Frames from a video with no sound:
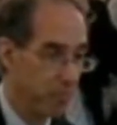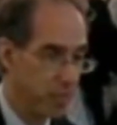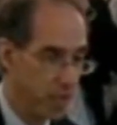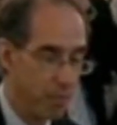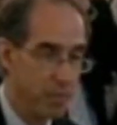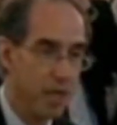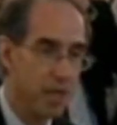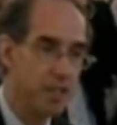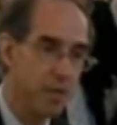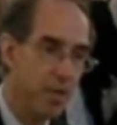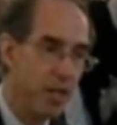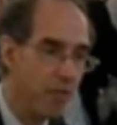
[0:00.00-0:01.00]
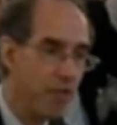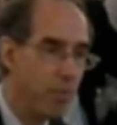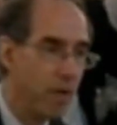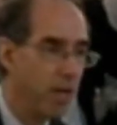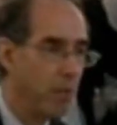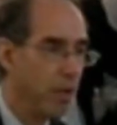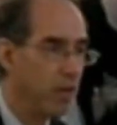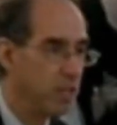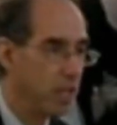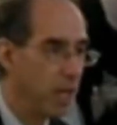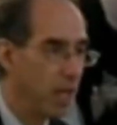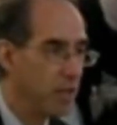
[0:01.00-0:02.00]
subjects. I mean, everybody works
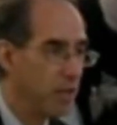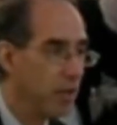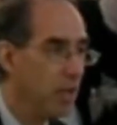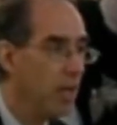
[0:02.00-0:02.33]
together.